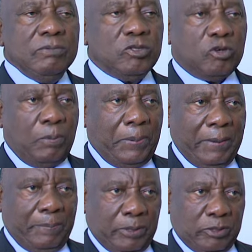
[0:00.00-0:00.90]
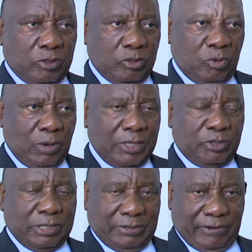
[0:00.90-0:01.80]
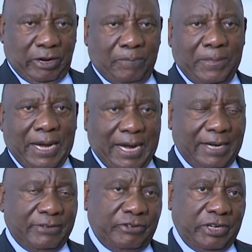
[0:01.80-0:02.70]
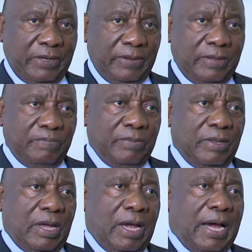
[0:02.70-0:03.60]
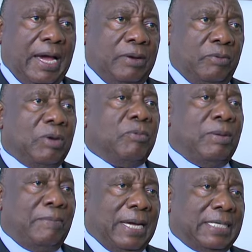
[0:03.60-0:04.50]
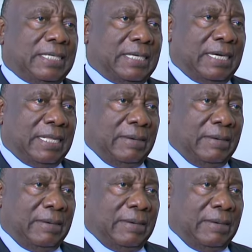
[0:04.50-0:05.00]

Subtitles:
two peoples who want to develop their country. And when we met at